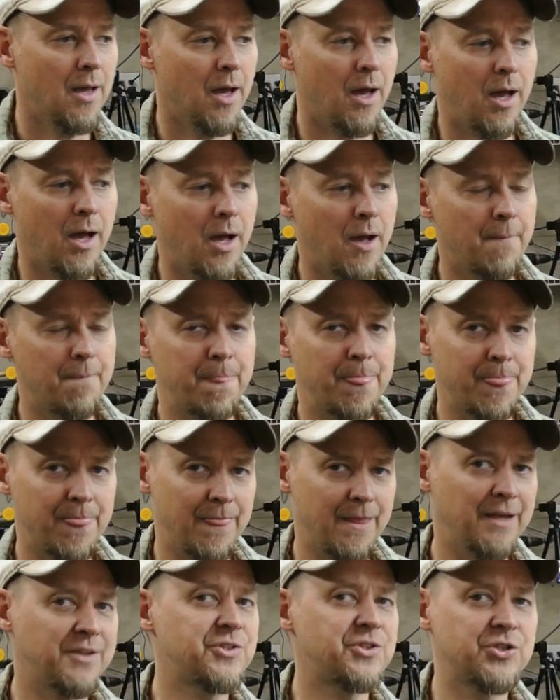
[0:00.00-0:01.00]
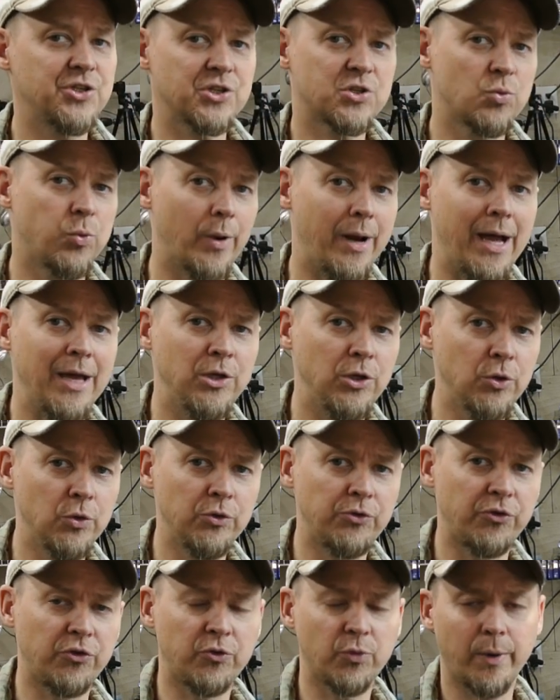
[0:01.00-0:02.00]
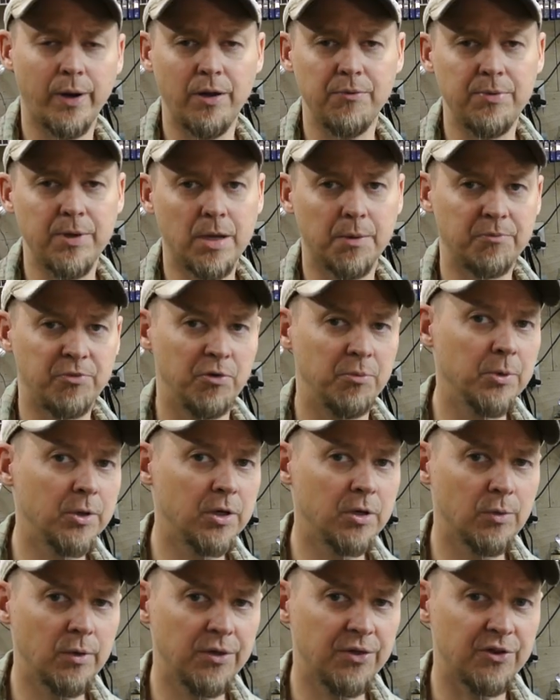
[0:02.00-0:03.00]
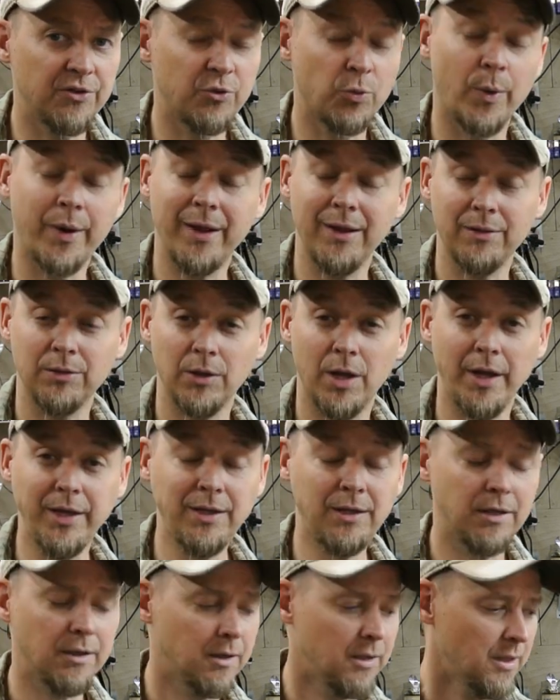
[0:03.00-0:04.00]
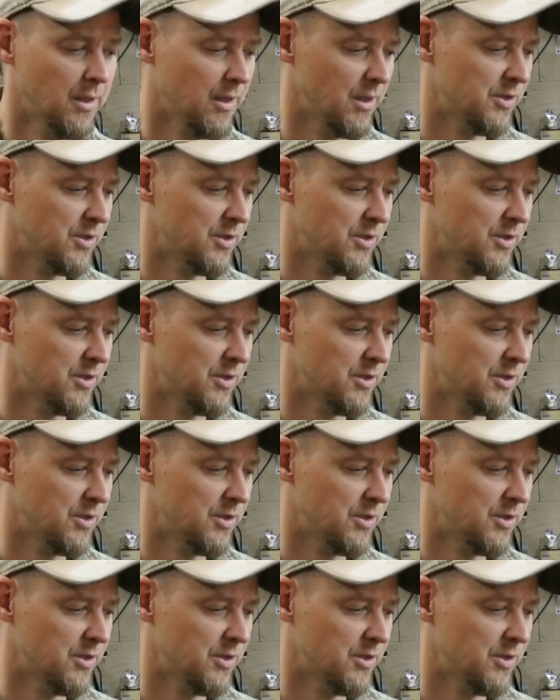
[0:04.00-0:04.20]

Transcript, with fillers: Um, it's just what I use, it's what I become familiar with, it's what I like.